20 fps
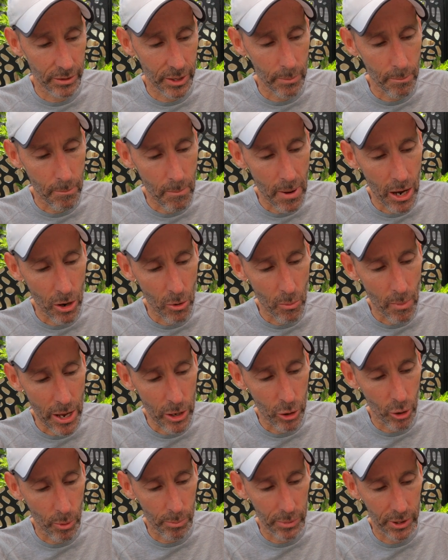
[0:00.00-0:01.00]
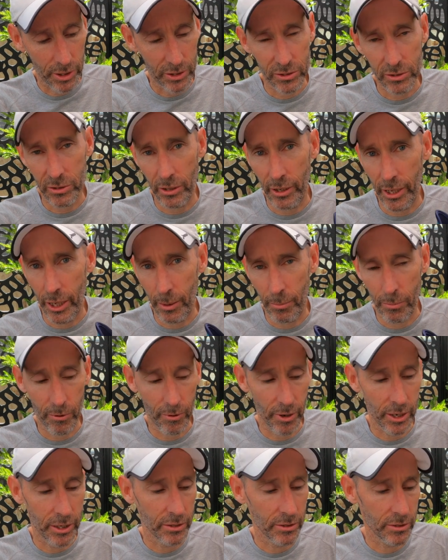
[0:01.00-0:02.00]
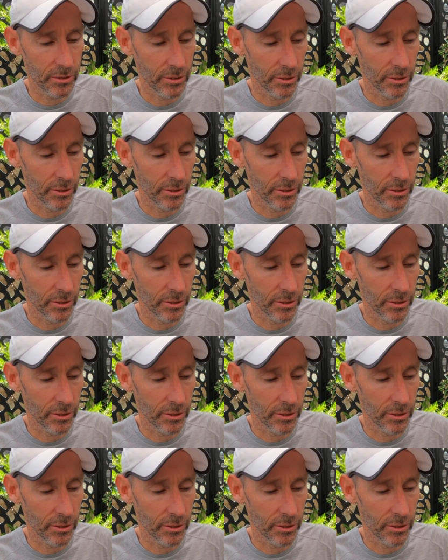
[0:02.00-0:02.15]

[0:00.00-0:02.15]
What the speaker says: There may or may not be a slight upgrade